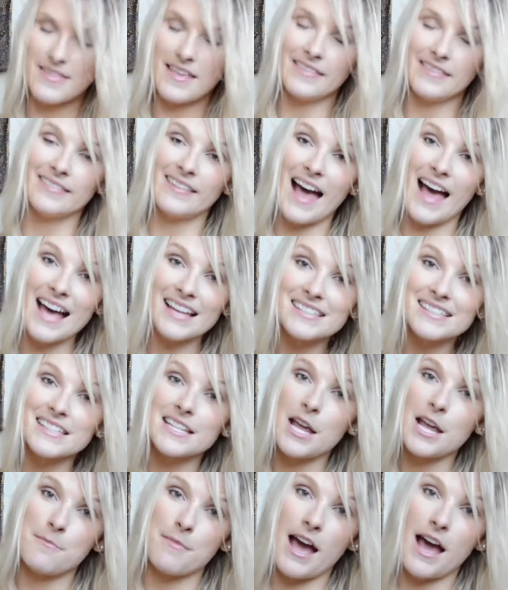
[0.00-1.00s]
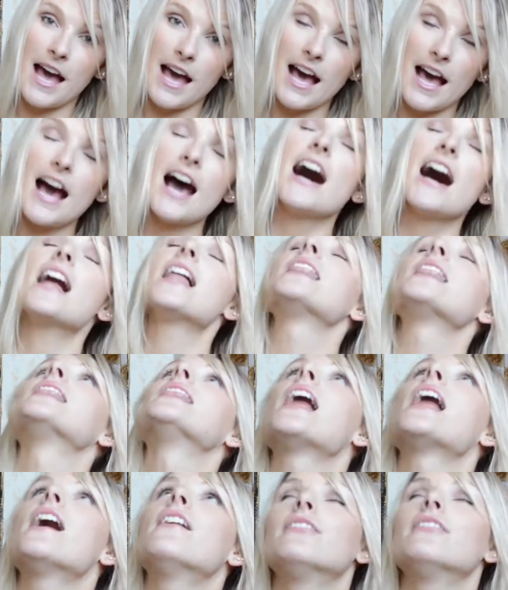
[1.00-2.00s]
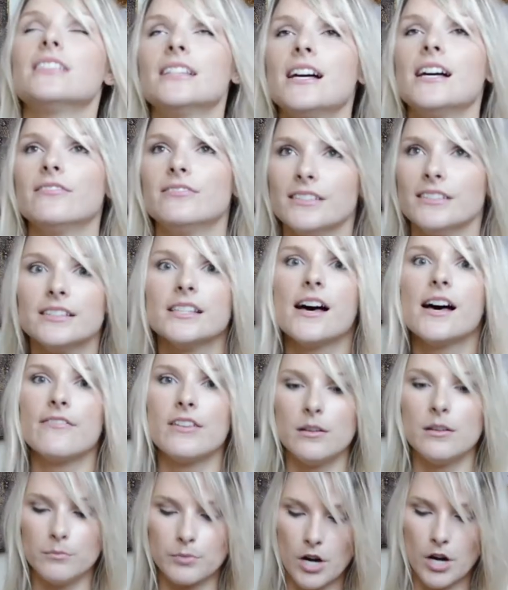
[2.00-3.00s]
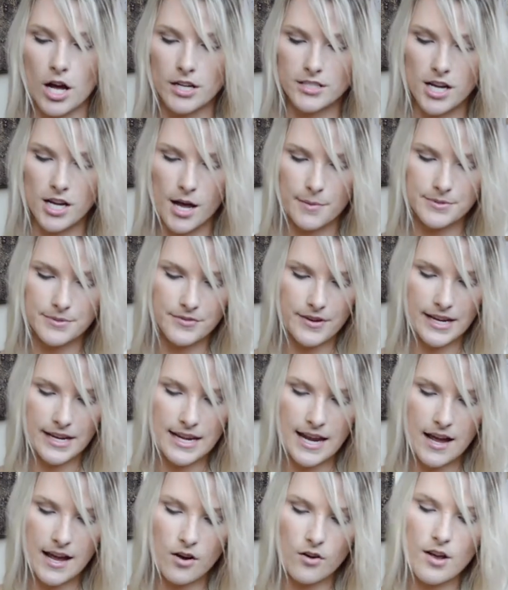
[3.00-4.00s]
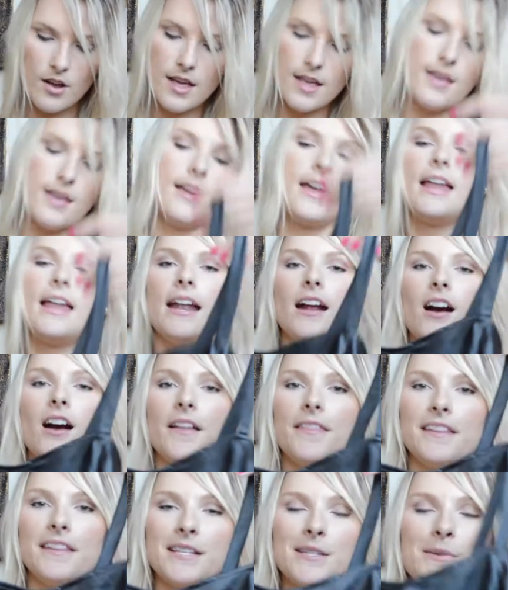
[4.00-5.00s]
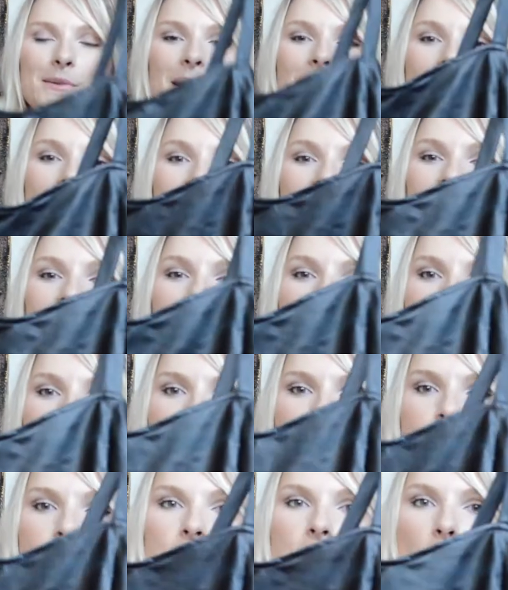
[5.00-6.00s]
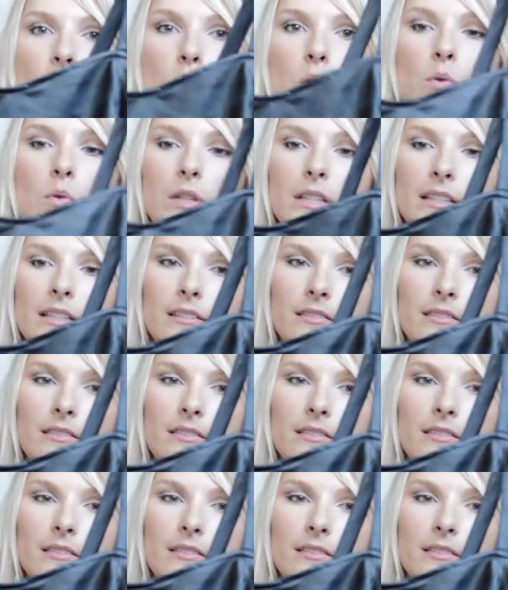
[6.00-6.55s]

then lastly, I'm loving bra tops right now. And I got this one. It's like faux